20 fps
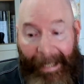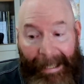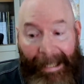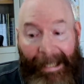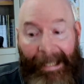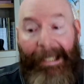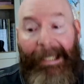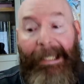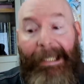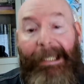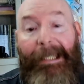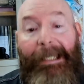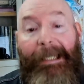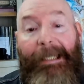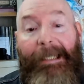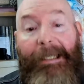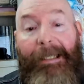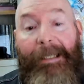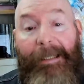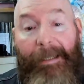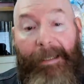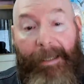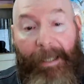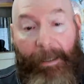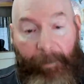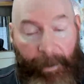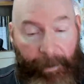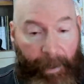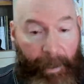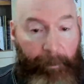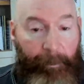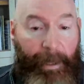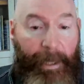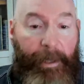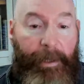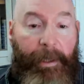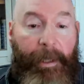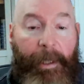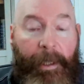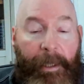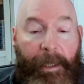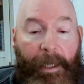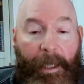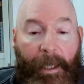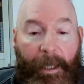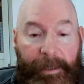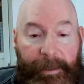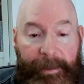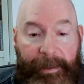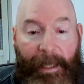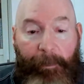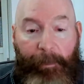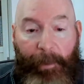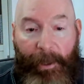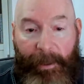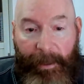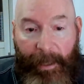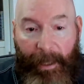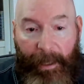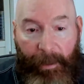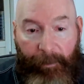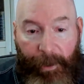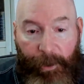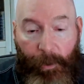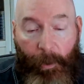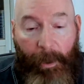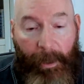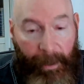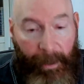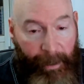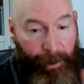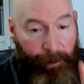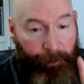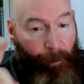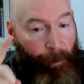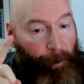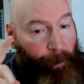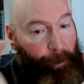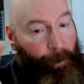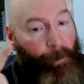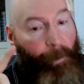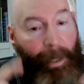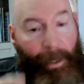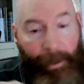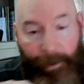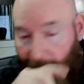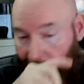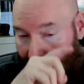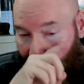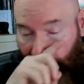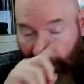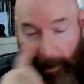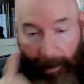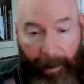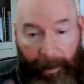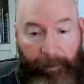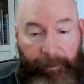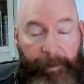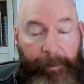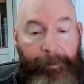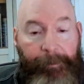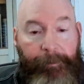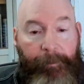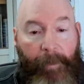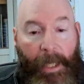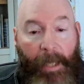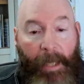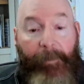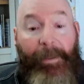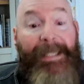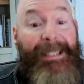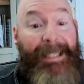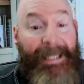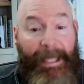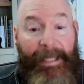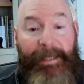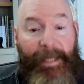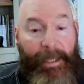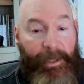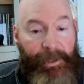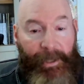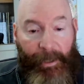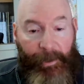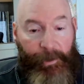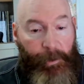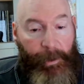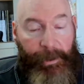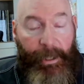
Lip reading: and everything being separate and individual, at least for the duration of its existence.